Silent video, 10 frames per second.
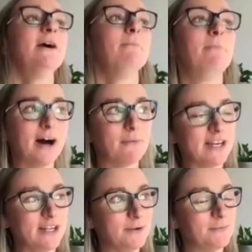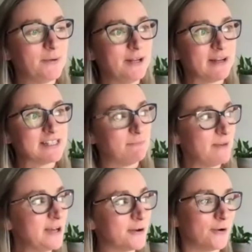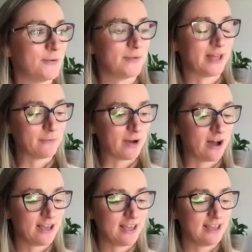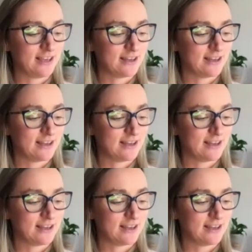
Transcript: But when you put it back to B Corp, like I